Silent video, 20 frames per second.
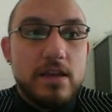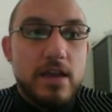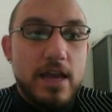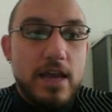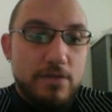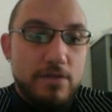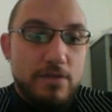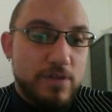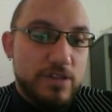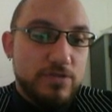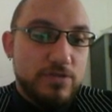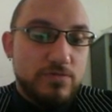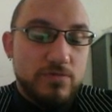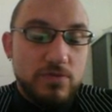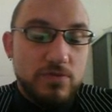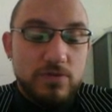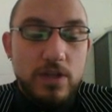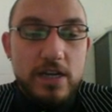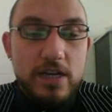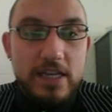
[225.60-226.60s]
And when you
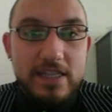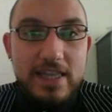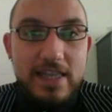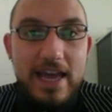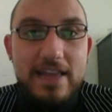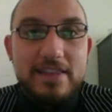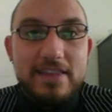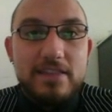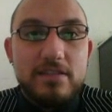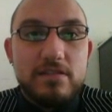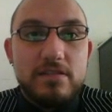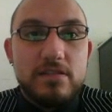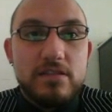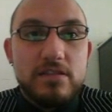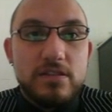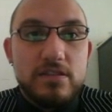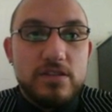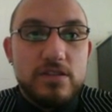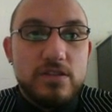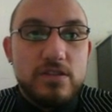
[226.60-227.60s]
look at that,
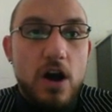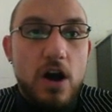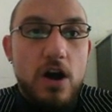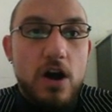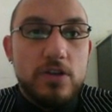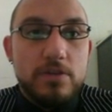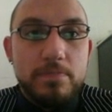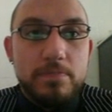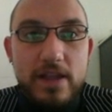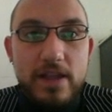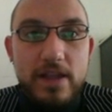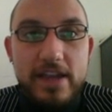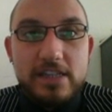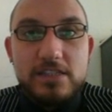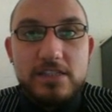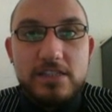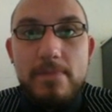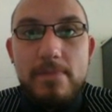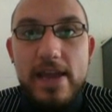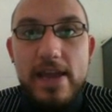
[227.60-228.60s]
all the
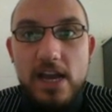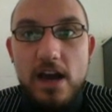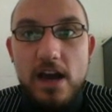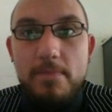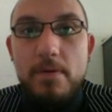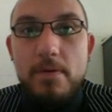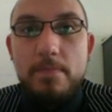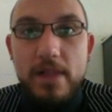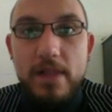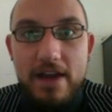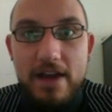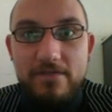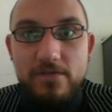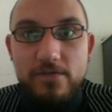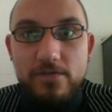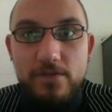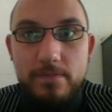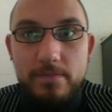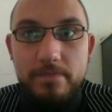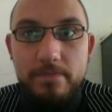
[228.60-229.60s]
planks make up a
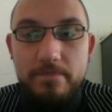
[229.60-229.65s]
platform.